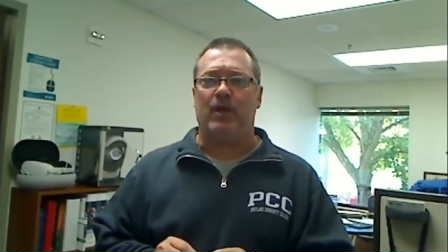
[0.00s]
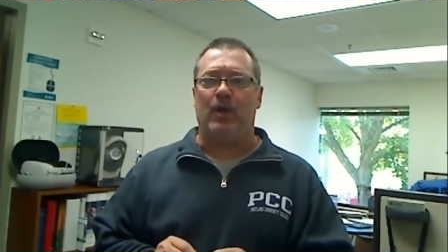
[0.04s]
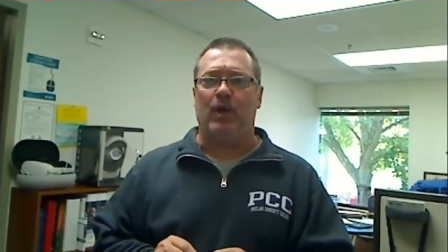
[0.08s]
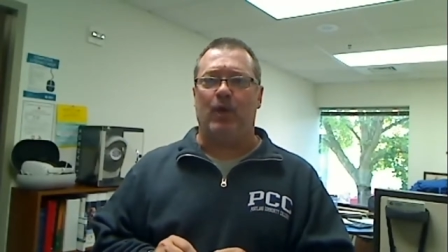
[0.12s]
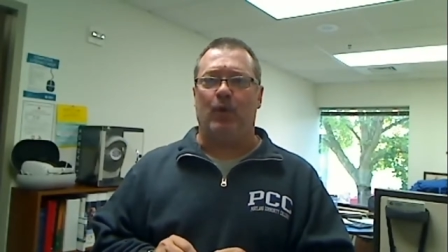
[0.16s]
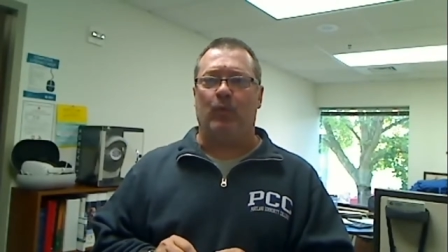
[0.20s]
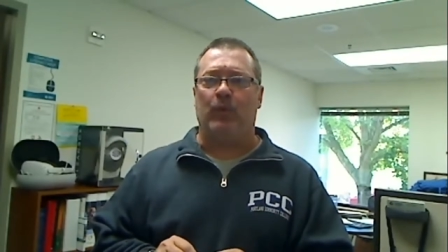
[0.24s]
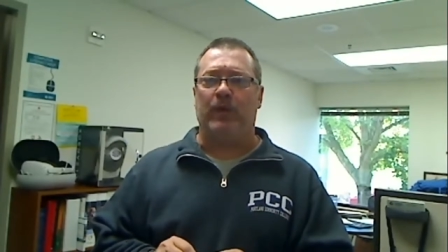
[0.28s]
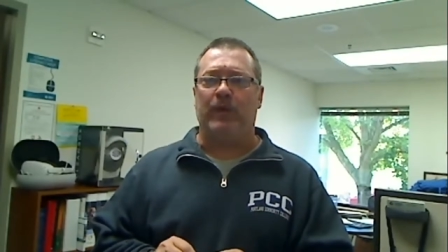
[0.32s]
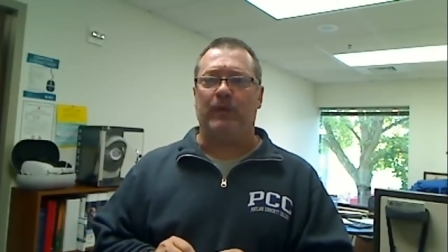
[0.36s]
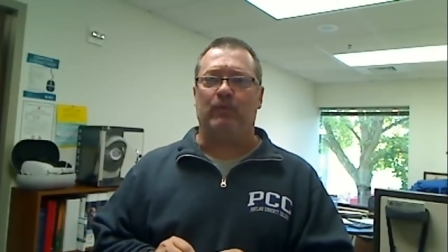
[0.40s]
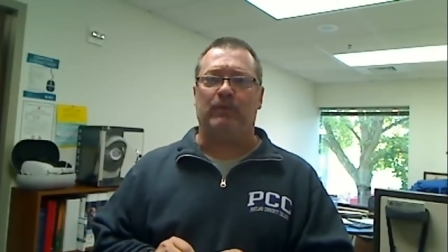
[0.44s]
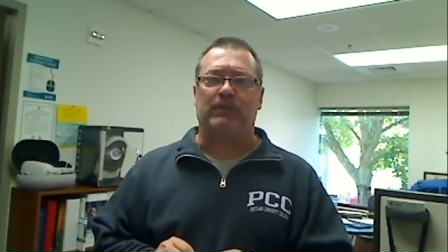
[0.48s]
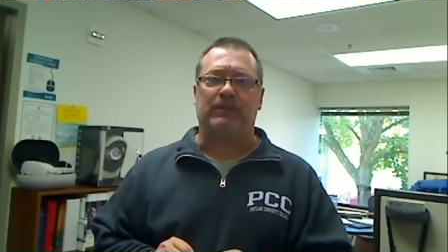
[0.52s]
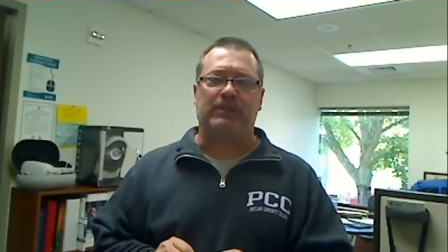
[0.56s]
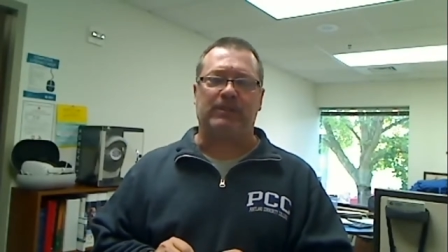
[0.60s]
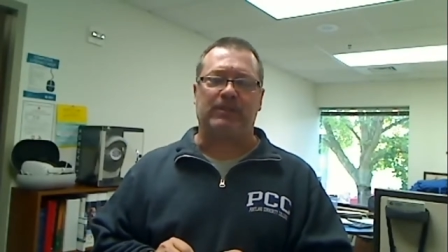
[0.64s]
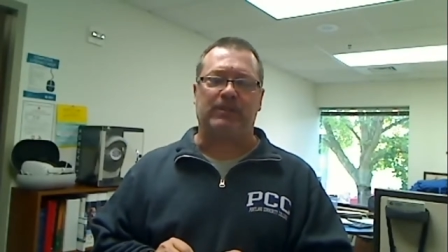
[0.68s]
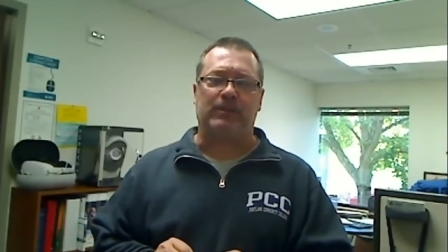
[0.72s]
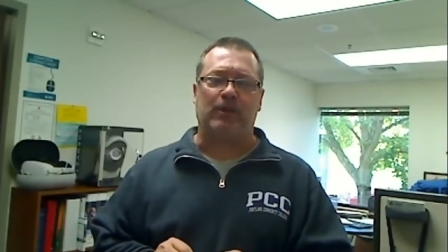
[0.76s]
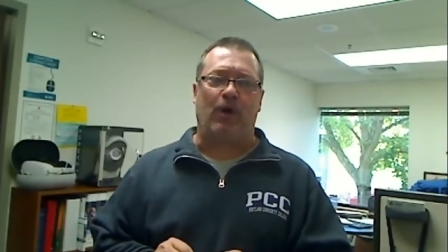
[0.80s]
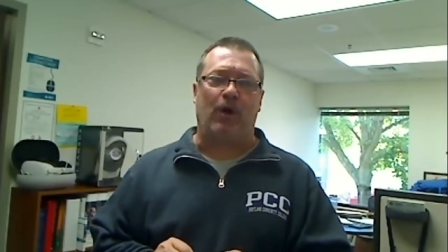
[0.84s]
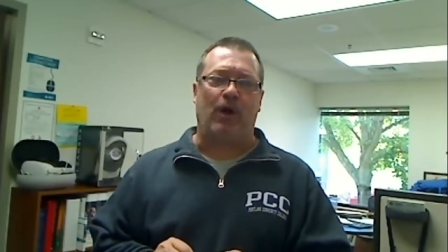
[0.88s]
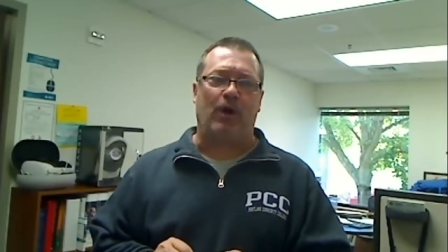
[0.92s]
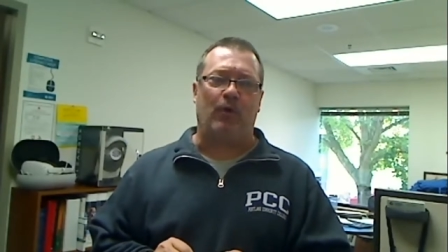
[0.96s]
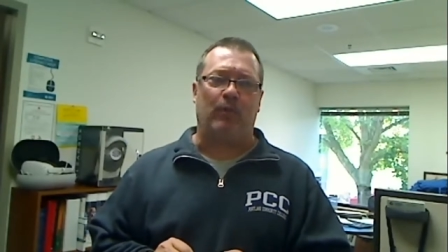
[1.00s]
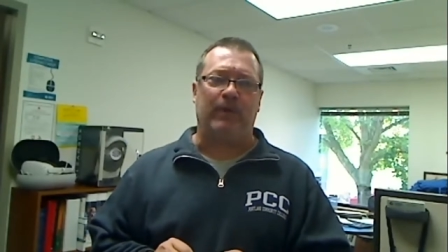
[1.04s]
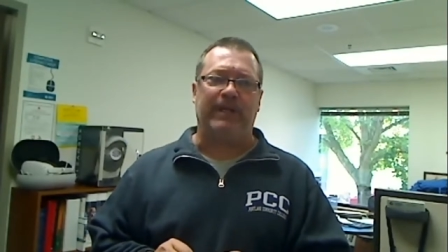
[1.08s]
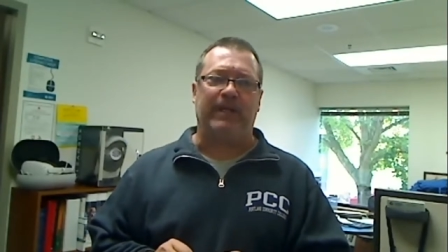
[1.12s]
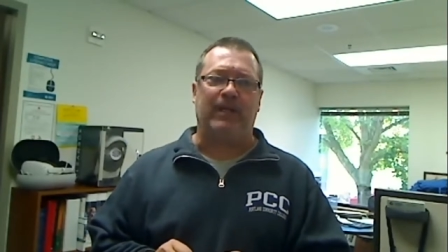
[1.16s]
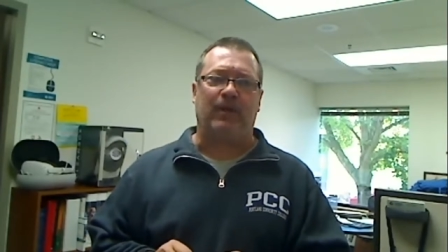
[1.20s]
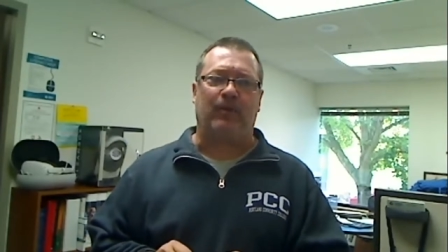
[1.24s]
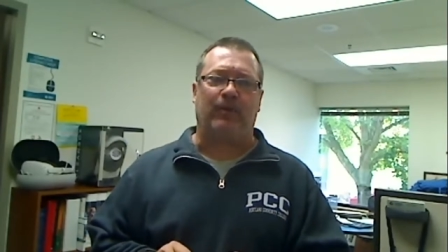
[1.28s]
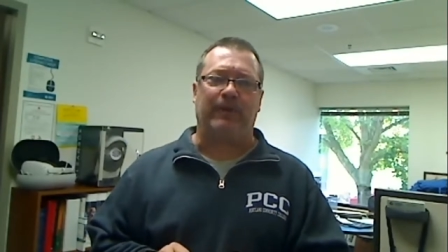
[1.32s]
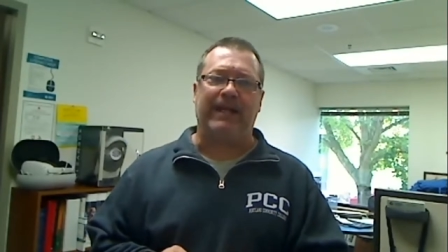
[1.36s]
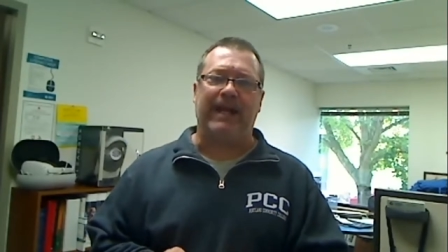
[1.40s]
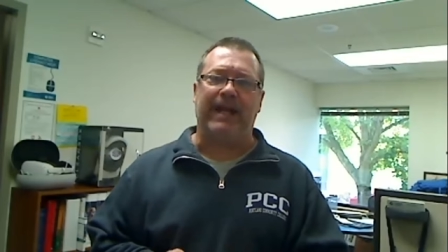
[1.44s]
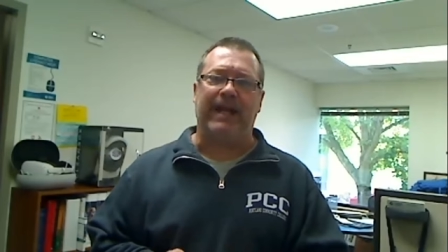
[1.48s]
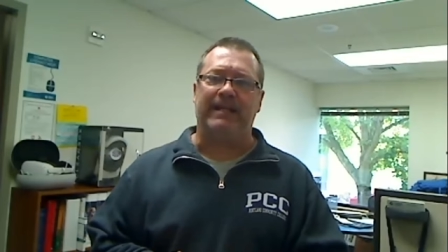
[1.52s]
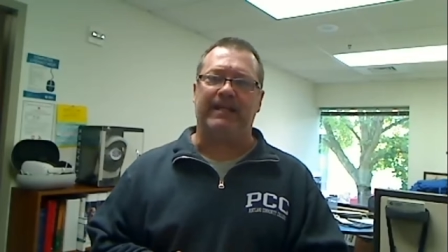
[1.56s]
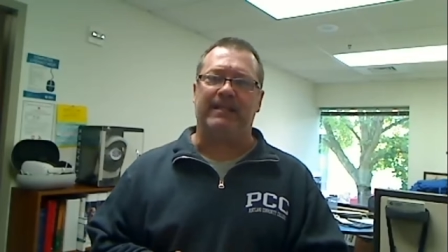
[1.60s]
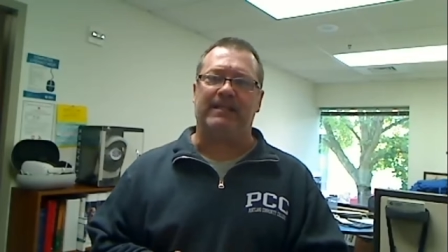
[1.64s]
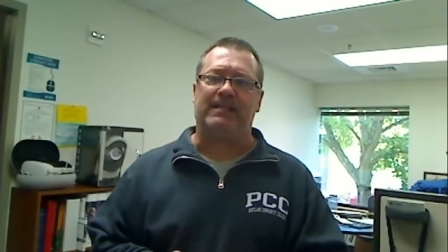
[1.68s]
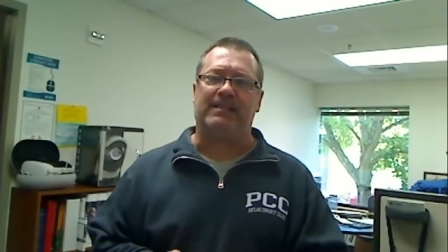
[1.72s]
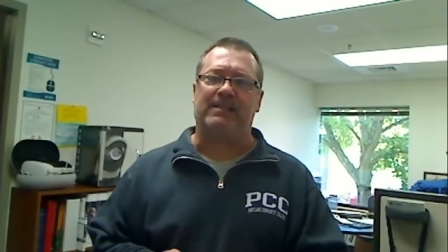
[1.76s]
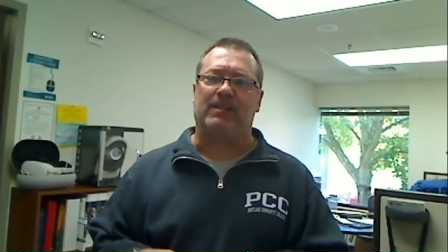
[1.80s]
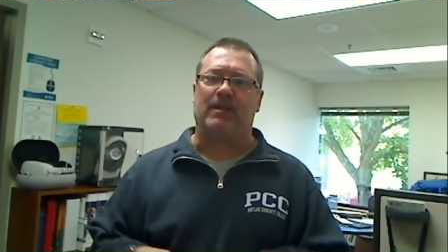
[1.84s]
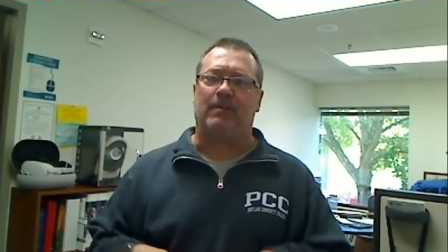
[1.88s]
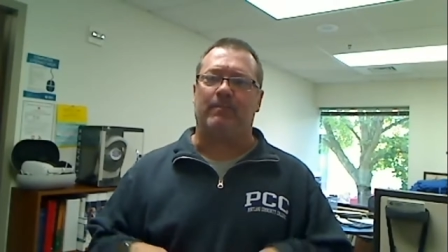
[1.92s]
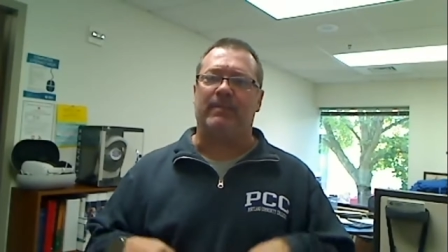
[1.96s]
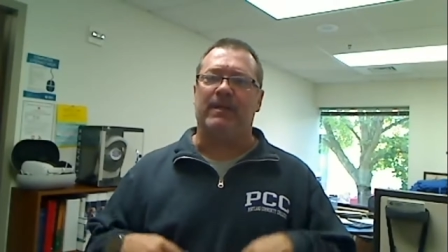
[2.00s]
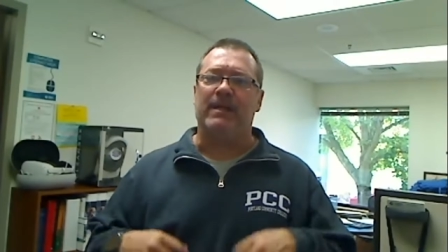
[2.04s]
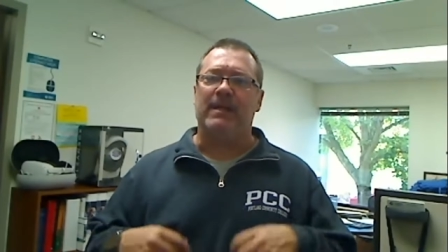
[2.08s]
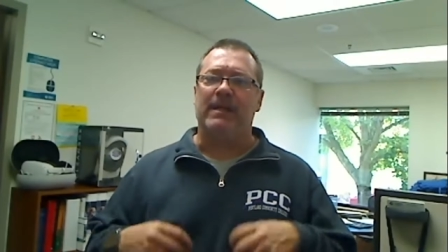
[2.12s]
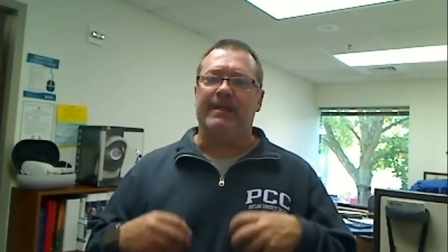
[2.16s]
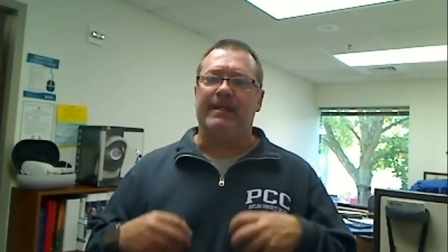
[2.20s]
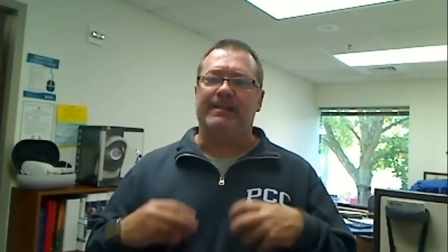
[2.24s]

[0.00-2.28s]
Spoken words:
we created some